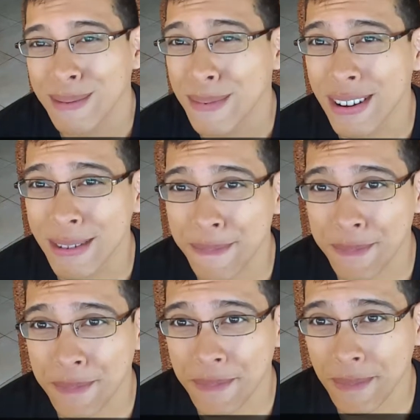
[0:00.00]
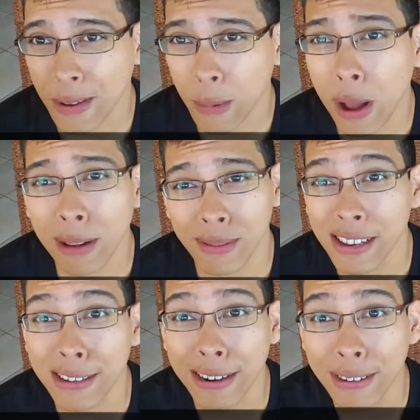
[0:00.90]
But, well,
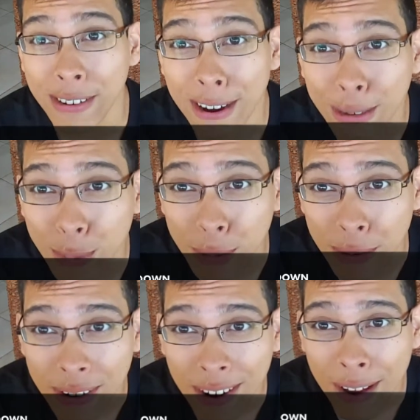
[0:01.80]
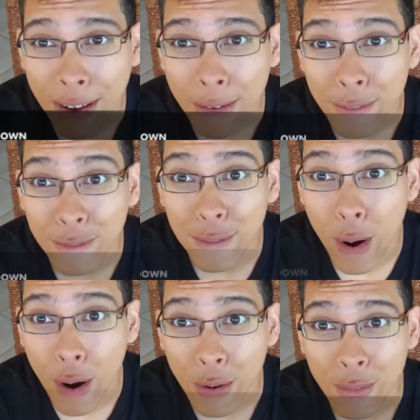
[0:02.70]
let's get into the next one.
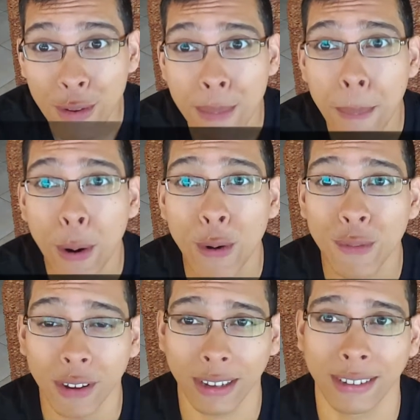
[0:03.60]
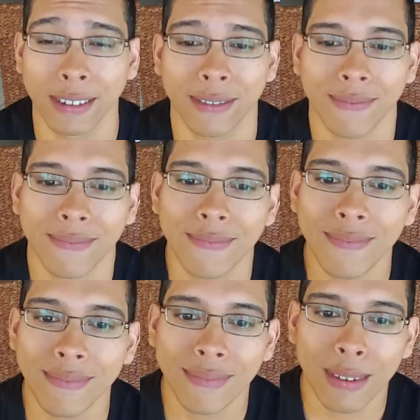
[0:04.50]
Far From Perfect.
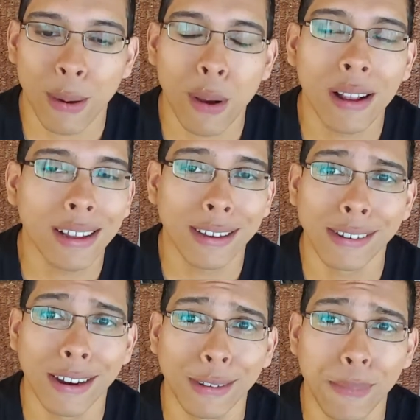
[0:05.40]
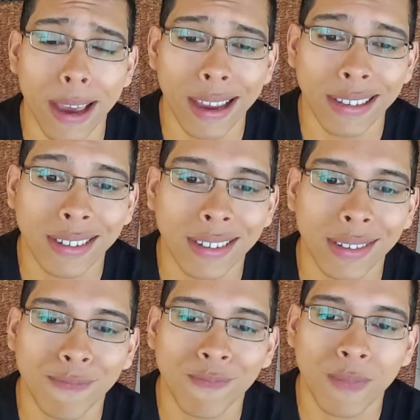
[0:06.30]
Well, it has a nice
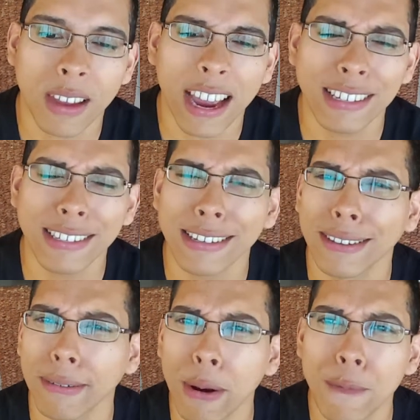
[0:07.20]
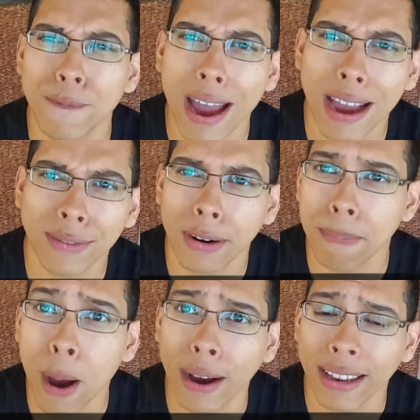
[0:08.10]
bass. It has the, you know, fast, very
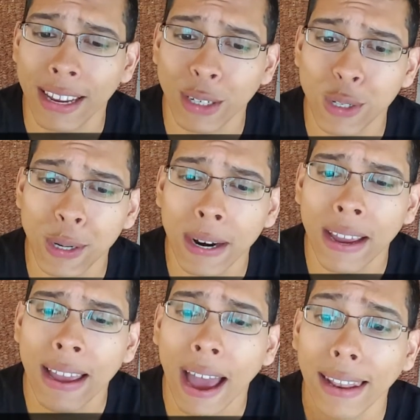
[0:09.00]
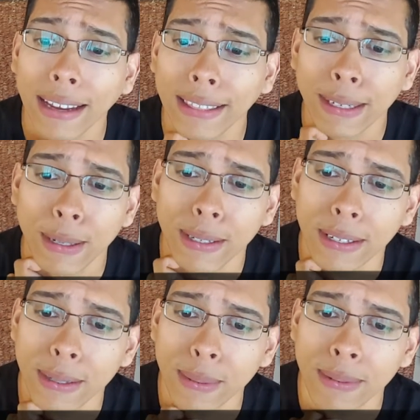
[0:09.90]
punk in nature. I like the lyrics on
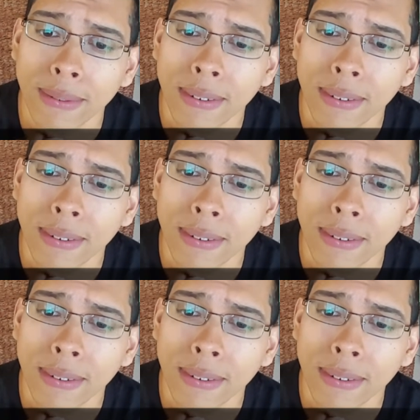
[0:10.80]
this one.